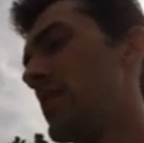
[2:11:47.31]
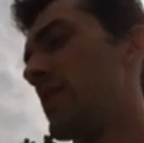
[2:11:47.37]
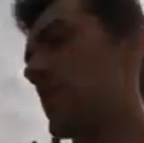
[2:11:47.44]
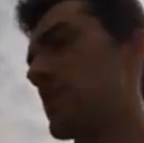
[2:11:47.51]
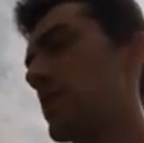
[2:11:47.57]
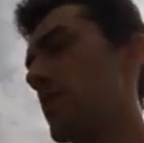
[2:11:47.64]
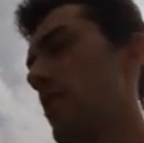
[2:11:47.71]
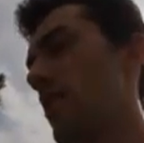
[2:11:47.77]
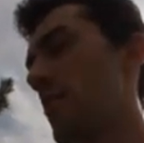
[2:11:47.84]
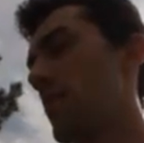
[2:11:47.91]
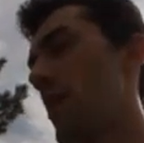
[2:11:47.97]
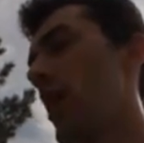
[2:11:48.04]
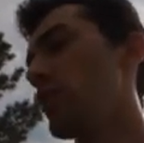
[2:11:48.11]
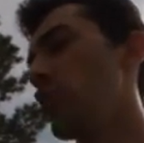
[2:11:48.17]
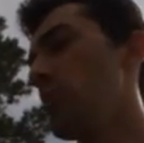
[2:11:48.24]
There's
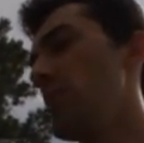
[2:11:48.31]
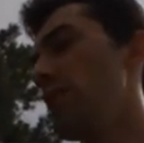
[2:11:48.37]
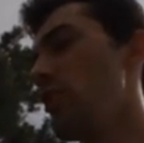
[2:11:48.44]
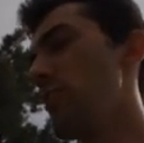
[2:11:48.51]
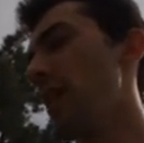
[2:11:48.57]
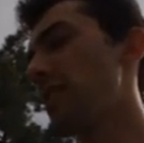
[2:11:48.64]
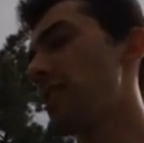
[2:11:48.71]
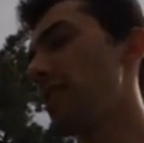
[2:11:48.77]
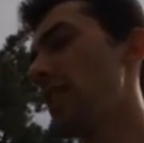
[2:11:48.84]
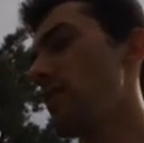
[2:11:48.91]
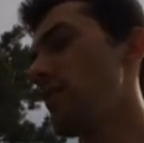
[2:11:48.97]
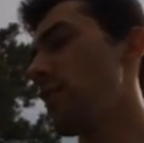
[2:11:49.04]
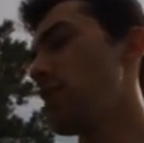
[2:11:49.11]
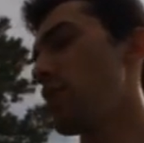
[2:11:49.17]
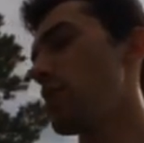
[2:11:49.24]
Palomino
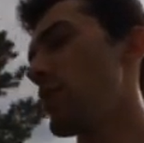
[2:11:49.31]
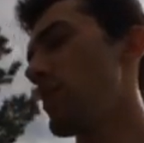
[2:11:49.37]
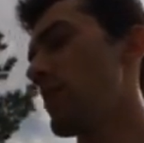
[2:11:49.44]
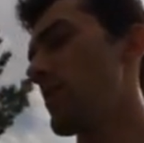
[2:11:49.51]
Mexican food.